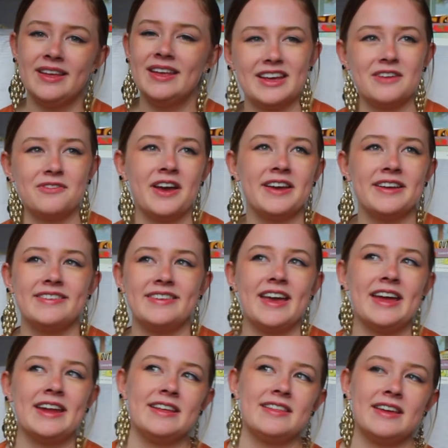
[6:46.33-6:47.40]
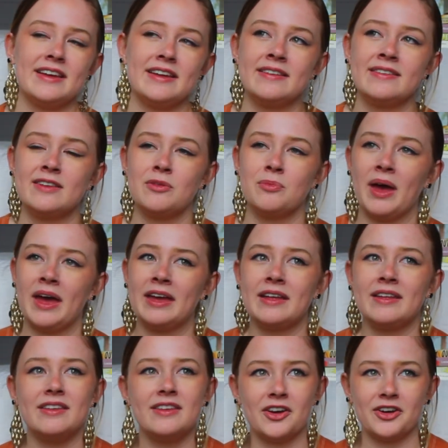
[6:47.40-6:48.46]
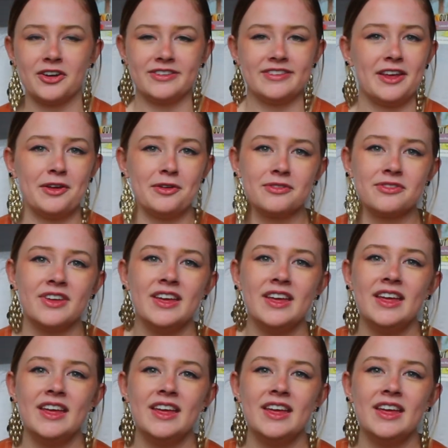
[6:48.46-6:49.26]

If I could say anything to my younger self